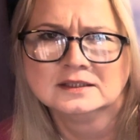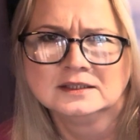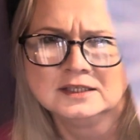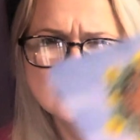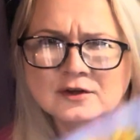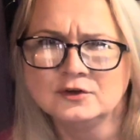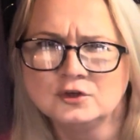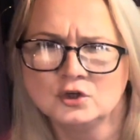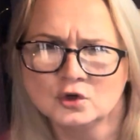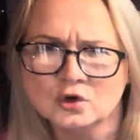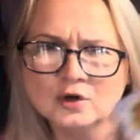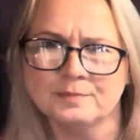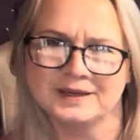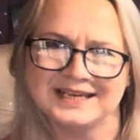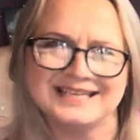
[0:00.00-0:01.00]
You know,
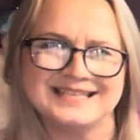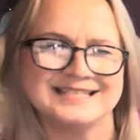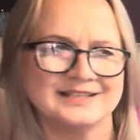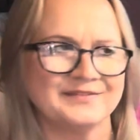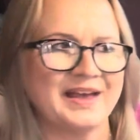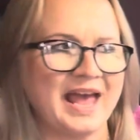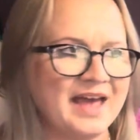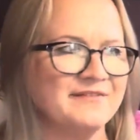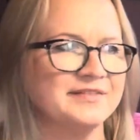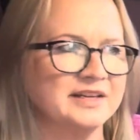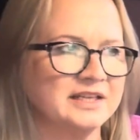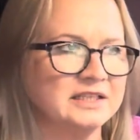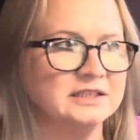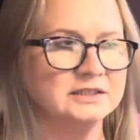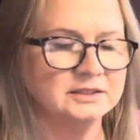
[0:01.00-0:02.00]
your piece of
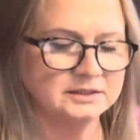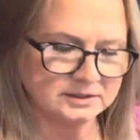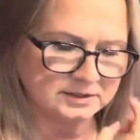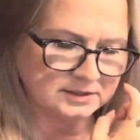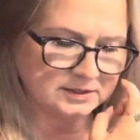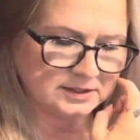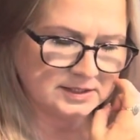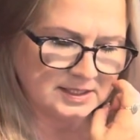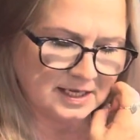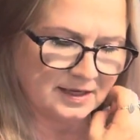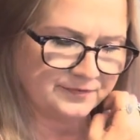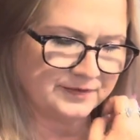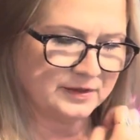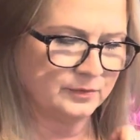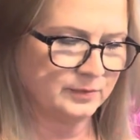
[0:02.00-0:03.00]
heaven. How I
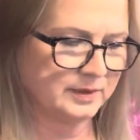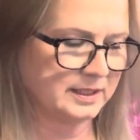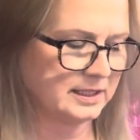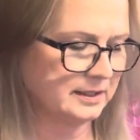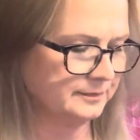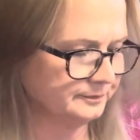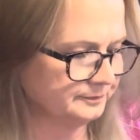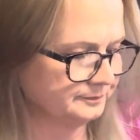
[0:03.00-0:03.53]
feel with that.